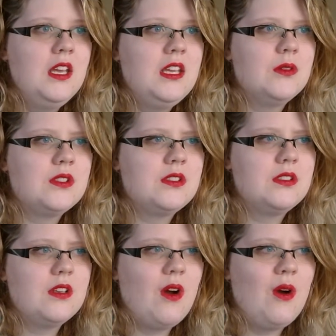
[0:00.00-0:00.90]
he
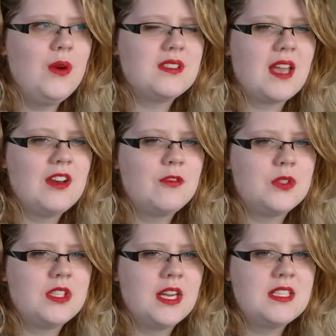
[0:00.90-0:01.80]
was always kind of
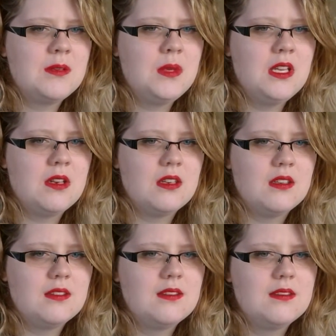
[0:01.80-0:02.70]
protecting me
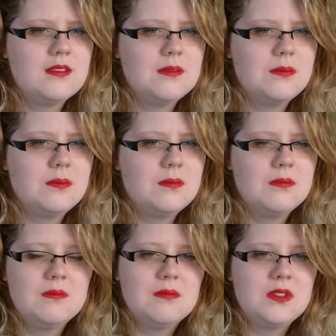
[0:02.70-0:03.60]
and
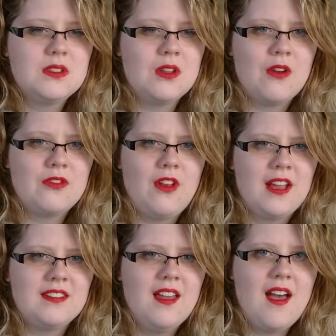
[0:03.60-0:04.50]
stuff
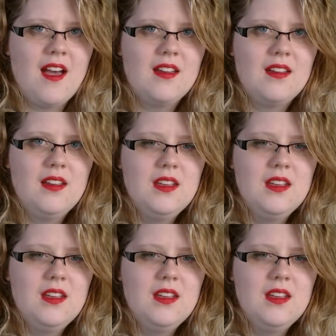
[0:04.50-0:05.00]
like that.